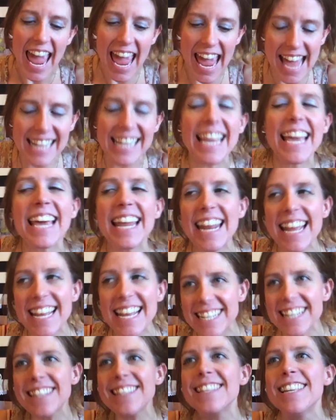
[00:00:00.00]
It
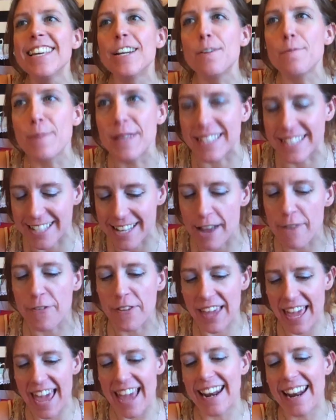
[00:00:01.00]
is a little bit
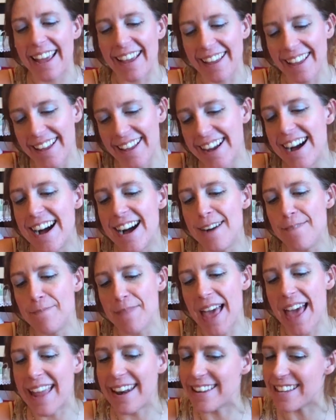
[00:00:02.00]
suffocating.
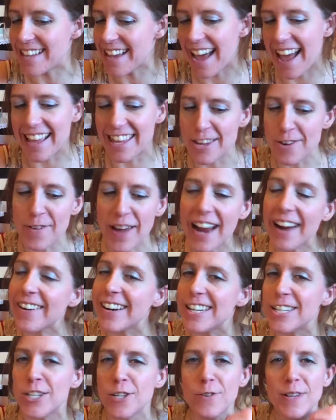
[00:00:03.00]
And yeah, you
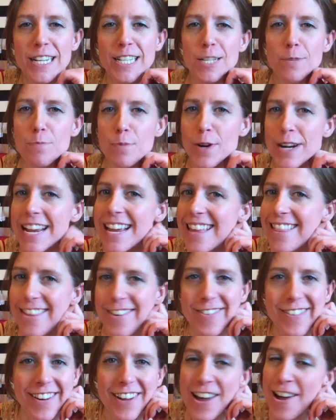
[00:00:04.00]
Aries, you need to breathe.
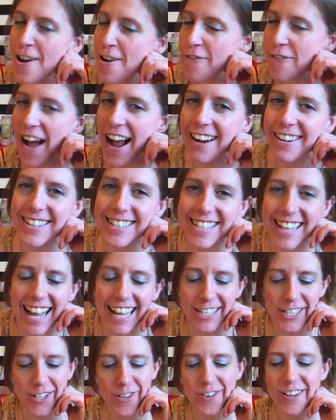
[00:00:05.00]
You fire
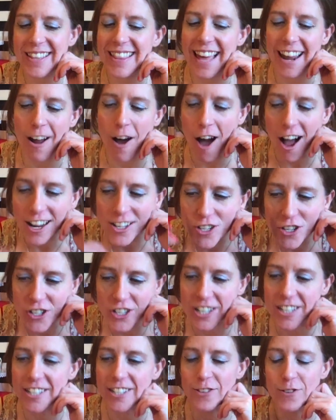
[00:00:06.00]
signs, you need that
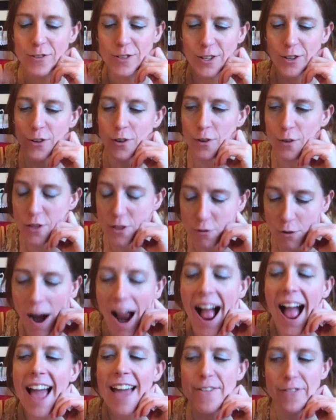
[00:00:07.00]
oxygen to
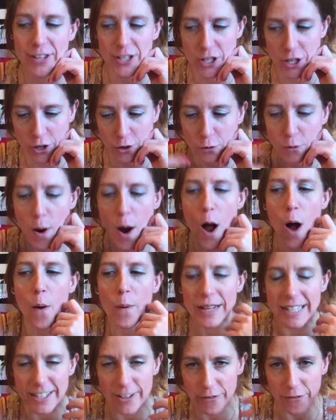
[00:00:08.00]
thrive and to grow
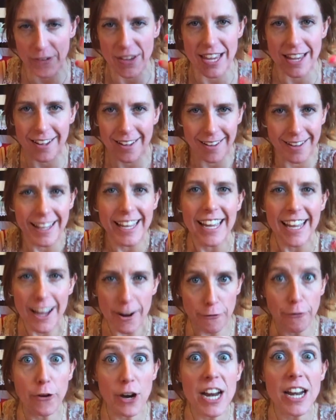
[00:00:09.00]
and to feel.
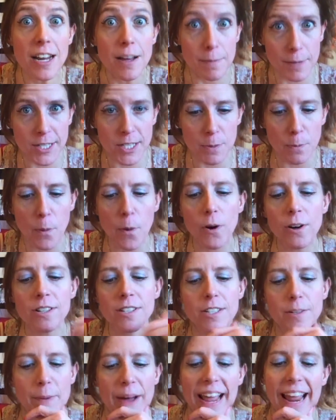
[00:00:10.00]
Freedom is
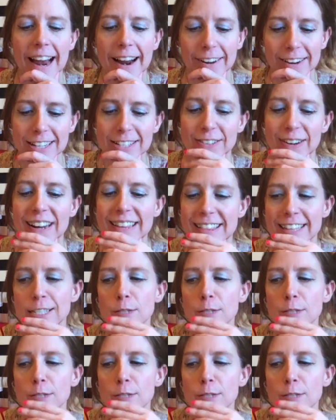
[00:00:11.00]
important to my Aries, right?